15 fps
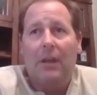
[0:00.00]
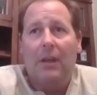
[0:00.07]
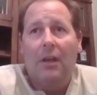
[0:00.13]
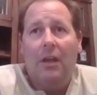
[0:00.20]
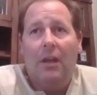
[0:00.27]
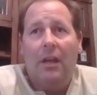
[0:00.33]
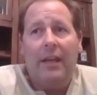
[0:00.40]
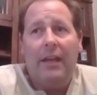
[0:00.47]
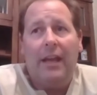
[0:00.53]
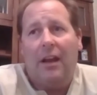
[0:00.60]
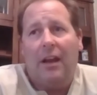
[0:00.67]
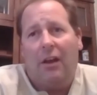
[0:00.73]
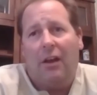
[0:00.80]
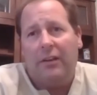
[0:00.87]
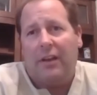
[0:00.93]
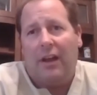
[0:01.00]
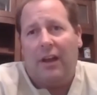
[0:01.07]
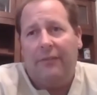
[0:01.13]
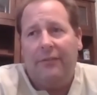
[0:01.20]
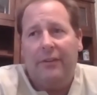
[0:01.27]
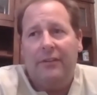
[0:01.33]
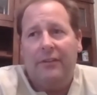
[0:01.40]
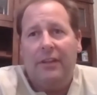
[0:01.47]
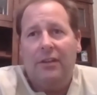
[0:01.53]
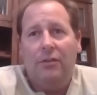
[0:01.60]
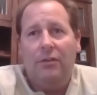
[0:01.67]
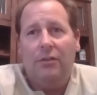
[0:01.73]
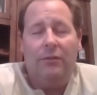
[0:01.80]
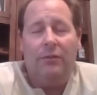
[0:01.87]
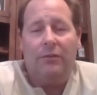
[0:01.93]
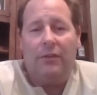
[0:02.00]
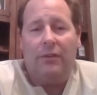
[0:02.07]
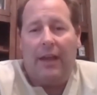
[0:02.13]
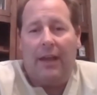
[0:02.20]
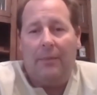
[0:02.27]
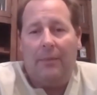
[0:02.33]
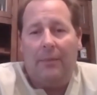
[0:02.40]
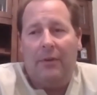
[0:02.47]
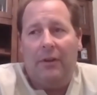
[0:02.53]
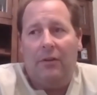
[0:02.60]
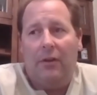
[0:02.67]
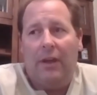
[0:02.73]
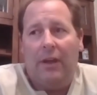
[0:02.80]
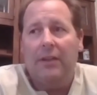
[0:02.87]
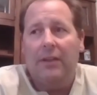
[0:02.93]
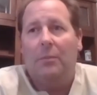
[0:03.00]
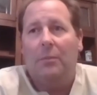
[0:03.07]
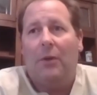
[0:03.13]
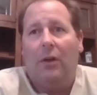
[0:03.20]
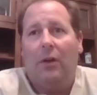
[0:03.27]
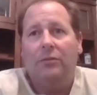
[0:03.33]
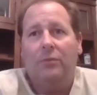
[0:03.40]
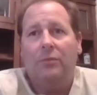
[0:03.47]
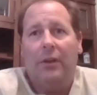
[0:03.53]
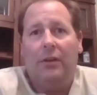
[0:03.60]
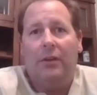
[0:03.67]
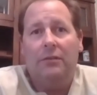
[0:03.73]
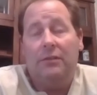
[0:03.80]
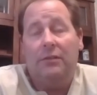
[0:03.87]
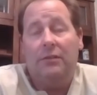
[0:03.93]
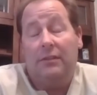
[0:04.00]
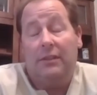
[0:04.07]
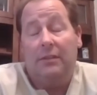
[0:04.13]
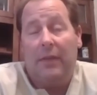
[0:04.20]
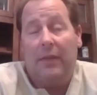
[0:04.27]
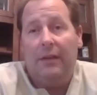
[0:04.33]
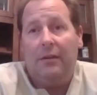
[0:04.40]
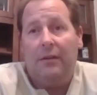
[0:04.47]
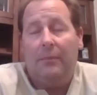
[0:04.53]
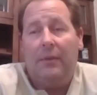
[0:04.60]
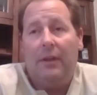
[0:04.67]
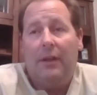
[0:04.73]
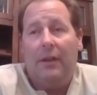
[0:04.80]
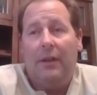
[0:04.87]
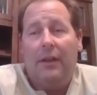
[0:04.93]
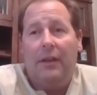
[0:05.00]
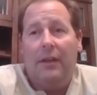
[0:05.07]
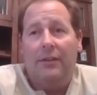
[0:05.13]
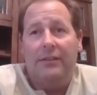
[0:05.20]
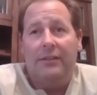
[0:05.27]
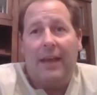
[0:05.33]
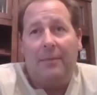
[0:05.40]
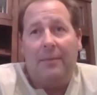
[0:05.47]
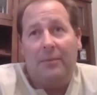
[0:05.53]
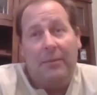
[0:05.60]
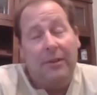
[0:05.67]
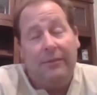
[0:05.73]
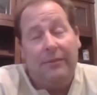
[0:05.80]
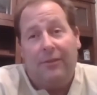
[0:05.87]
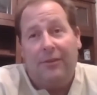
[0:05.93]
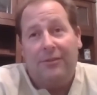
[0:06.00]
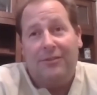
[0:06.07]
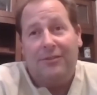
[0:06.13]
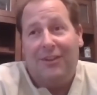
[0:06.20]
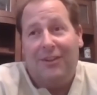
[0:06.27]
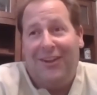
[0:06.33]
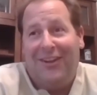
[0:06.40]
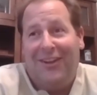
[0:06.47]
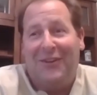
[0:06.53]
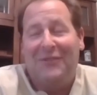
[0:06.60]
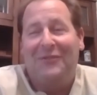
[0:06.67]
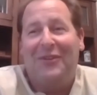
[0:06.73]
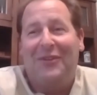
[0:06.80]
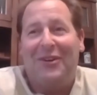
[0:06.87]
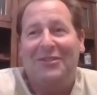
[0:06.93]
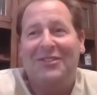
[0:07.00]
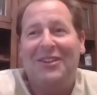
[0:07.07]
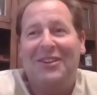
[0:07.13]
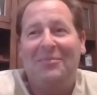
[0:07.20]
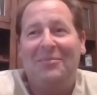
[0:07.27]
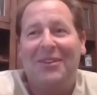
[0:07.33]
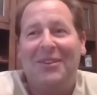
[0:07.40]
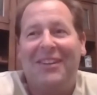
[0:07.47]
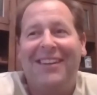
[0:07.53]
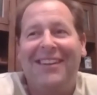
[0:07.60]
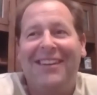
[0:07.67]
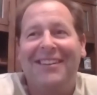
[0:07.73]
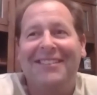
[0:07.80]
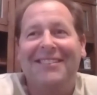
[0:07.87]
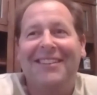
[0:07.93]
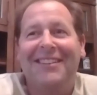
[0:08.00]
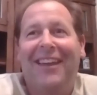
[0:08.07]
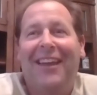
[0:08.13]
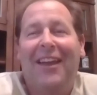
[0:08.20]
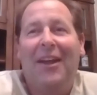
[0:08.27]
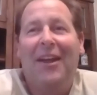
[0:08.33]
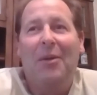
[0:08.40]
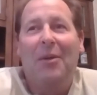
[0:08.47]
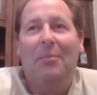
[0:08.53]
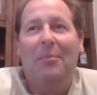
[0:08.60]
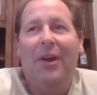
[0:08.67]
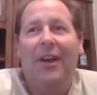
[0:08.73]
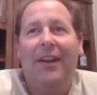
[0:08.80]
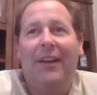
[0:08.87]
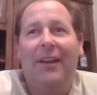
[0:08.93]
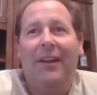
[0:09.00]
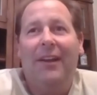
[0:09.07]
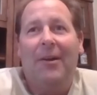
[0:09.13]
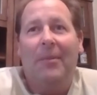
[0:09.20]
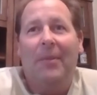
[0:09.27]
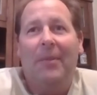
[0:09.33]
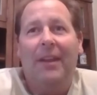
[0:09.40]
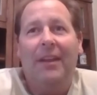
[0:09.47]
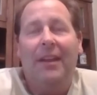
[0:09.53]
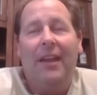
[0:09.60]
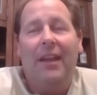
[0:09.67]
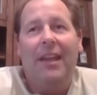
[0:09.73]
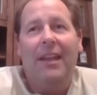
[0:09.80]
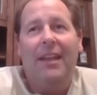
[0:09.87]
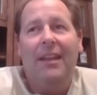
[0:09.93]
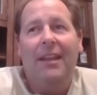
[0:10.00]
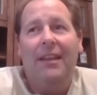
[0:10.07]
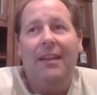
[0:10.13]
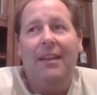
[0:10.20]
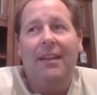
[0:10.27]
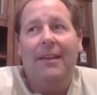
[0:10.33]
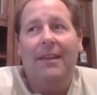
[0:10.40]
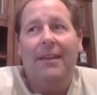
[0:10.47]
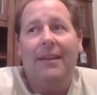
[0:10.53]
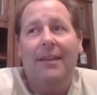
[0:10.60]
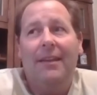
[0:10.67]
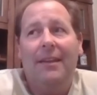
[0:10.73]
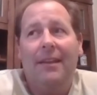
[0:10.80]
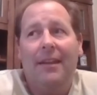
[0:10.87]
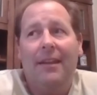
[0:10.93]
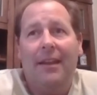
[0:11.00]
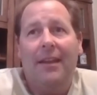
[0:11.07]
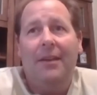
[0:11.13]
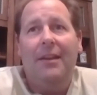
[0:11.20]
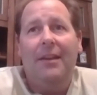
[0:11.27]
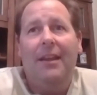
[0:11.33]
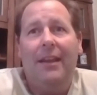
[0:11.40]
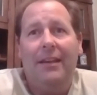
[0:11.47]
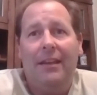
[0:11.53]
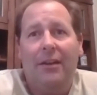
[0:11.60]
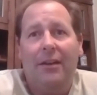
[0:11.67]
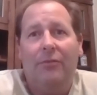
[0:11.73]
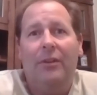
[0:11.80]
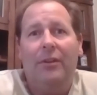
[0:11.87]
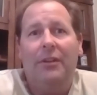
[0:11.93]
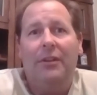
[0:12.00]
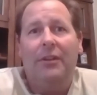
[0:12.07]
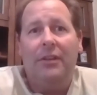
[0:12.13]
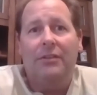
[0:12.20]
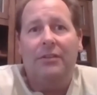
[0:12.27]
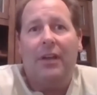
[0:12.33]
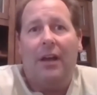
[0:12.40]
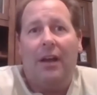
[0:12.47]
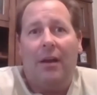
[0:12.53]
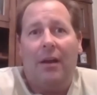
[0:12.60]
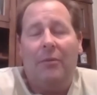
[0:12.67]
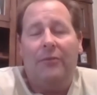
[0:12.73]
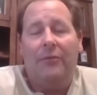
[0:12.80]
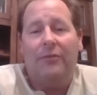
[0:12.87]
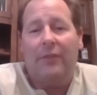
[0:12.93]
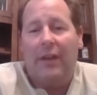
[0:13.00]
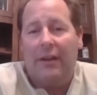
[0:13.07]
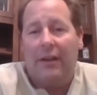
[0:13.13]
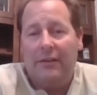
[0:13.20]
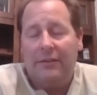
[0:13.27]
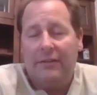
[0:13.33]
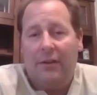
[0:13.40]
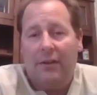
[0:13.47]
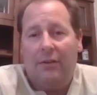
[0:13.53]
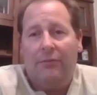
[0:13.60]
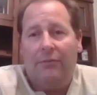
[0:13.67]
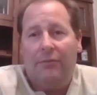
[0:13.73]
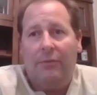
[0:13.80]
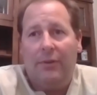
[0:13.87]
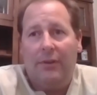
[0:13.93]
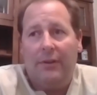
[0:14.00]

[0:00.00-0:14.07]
he had all the confidence. He knew it was going to happen. I hit the balls well, just didn't make them. It just happened to be the first couple of kicks. But he did a really good job of surrounding himself with